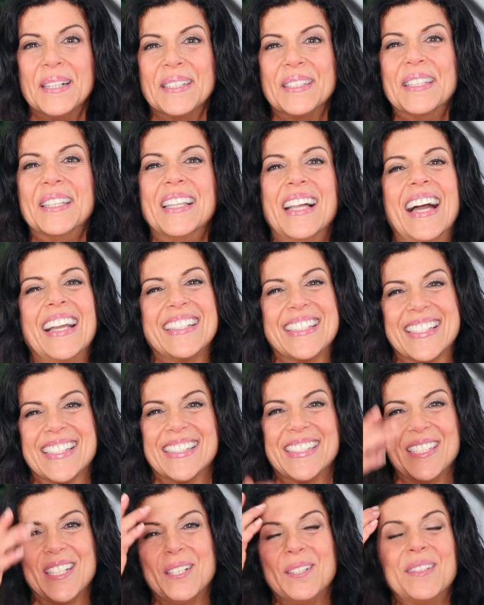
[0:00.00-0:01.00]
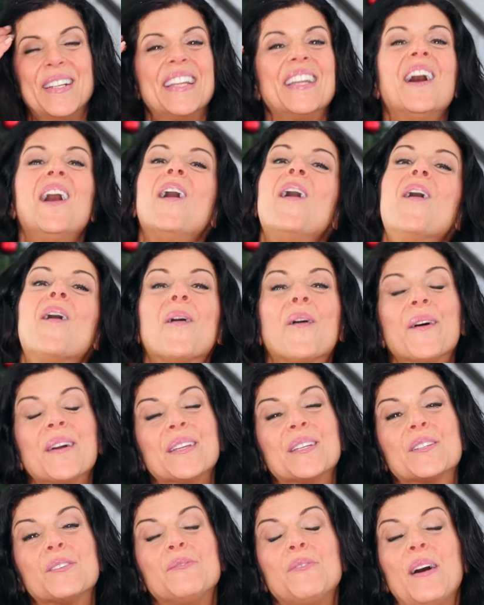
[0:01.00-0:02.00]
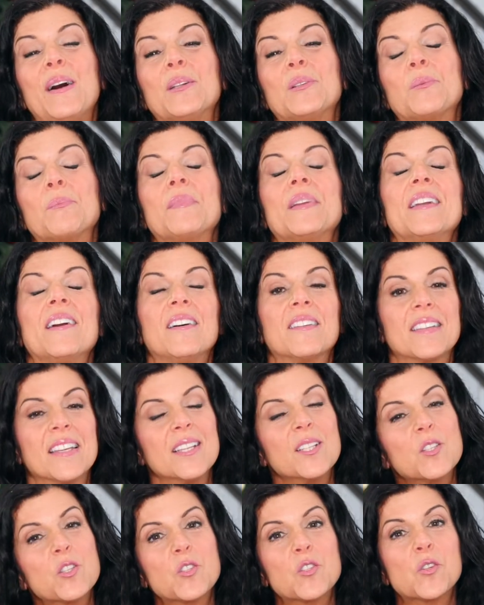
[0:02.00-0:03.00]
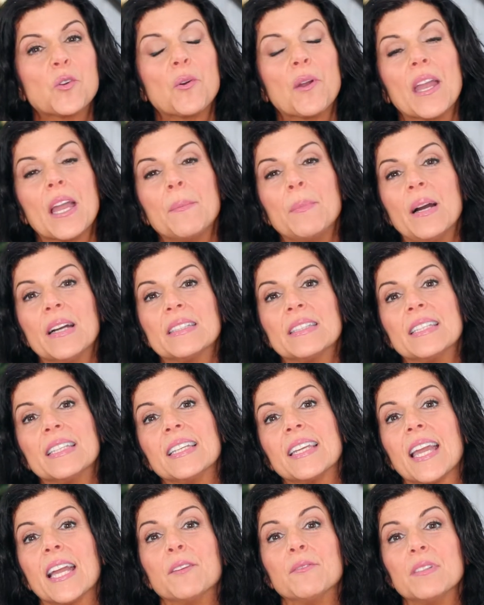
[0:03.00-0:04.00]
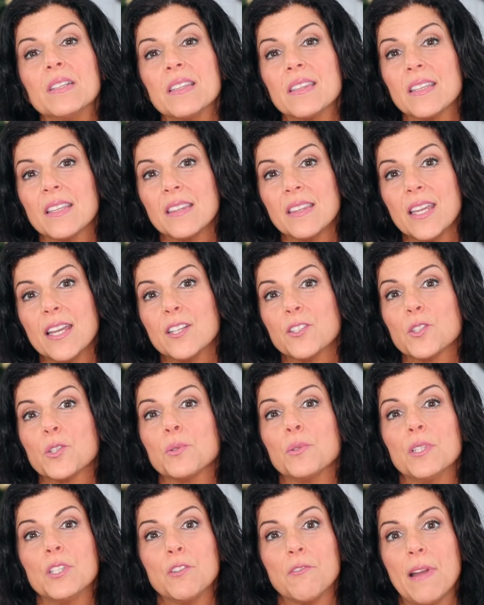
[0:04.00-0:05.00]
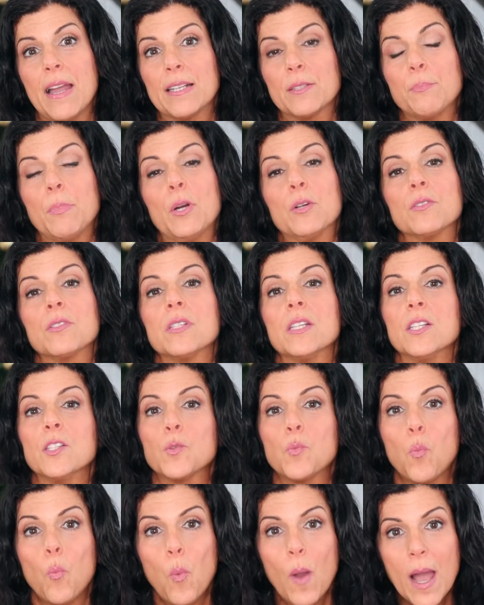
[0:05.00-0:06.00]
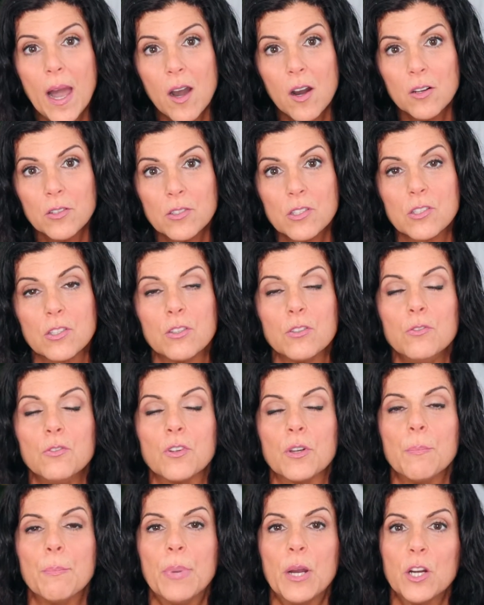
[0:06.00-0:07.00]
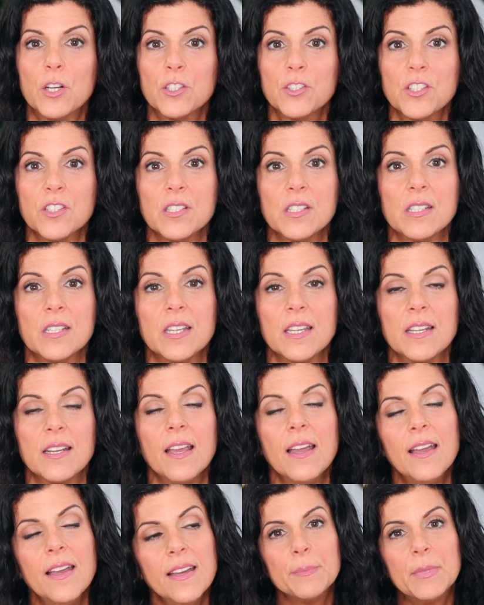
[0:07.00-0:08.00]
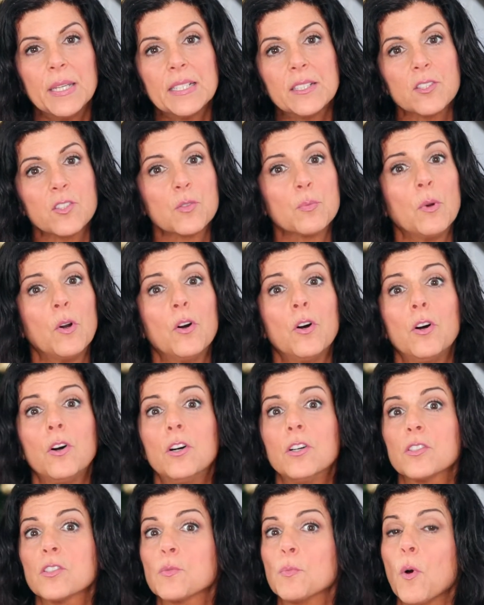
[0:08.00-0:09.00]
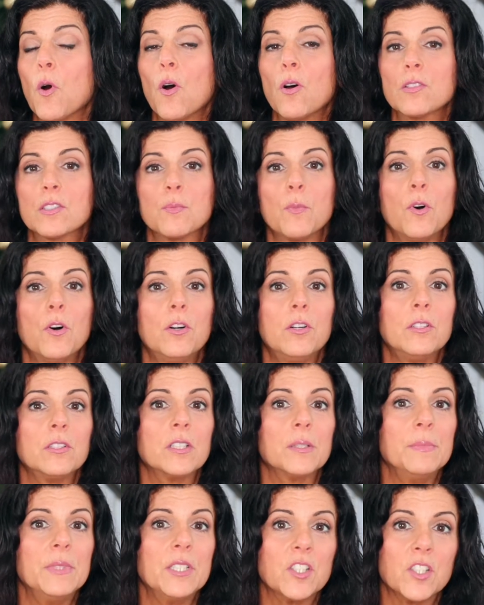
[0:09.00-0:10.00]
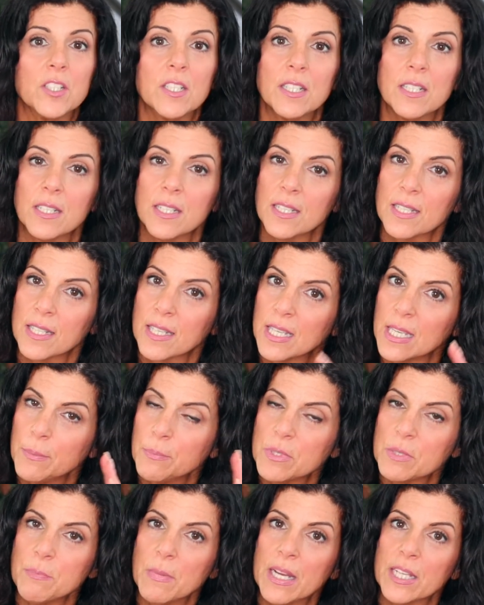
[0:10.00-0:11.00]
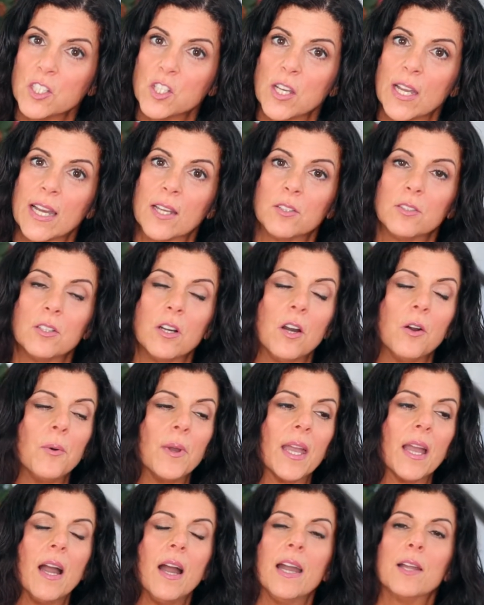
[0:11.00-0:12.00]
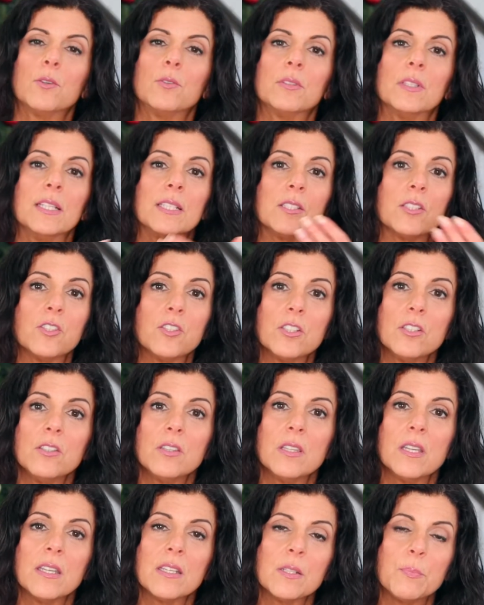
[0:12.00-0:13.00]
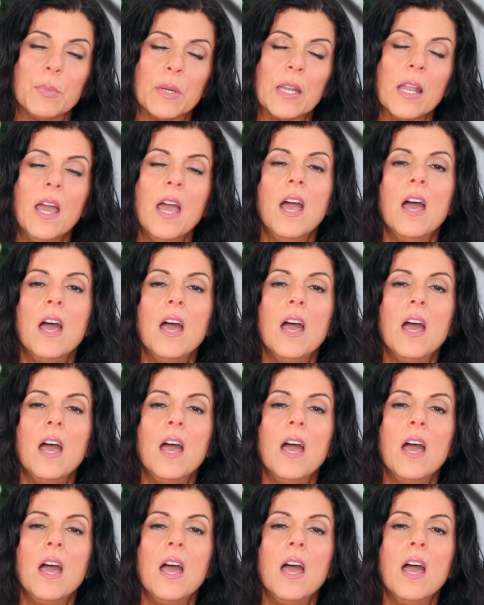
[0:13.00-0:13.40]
on Like to Know It, or you could follow me on Instagram. I link everything there to a direct post as well, so you can purchase it and make a small, small, small commission. It keeps my channel going. I don't like to show things, but